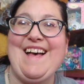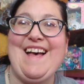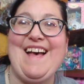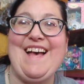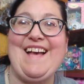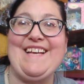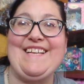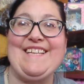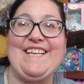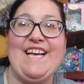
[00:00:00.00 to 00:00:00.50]

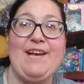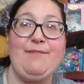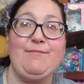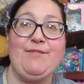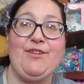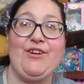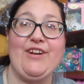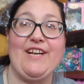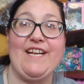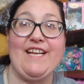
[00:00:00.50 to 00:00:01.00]
Hi, I'm
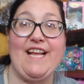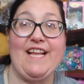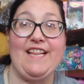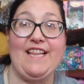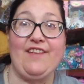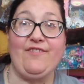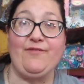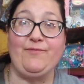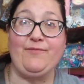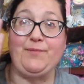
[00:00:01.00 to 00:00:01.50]
Lori and I
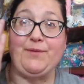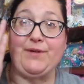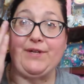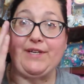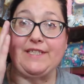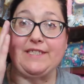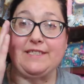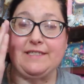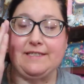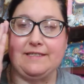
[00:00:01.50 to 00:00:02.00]
love
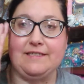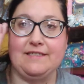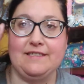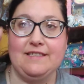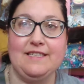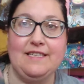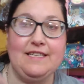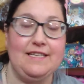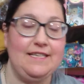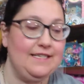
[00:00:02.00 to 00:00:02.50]
books.
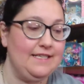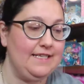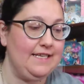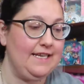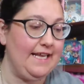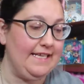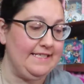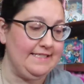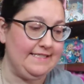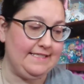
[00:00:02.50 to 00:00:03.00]

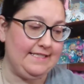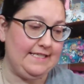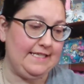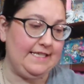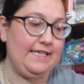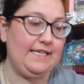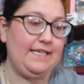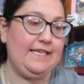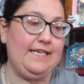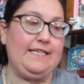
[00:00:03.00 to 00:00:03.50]
Today's
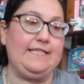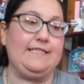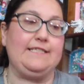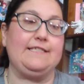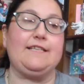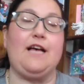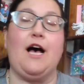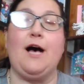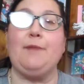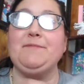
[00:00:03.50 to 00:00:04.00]
tea
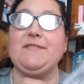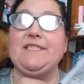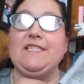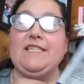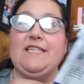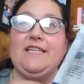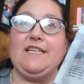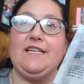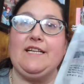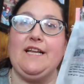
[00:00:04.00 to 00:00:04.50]
is
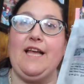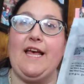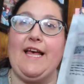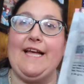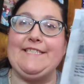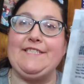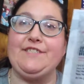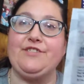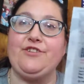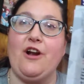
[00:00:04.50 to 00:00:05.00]
Obstinate
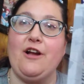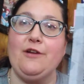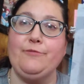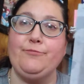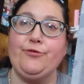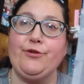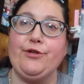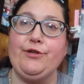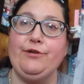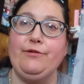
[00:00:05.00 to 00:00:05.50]
Headstrong
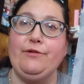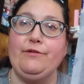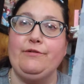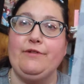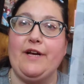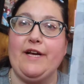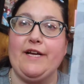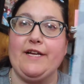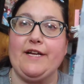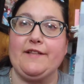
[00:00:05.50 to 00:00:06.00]
Brew.
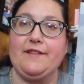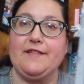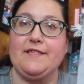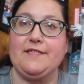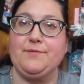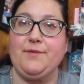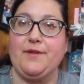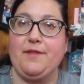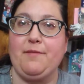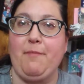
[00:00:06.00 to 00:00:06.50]
I got
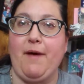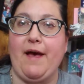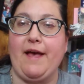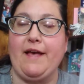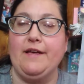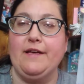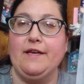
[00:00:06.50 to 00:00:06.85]
this with my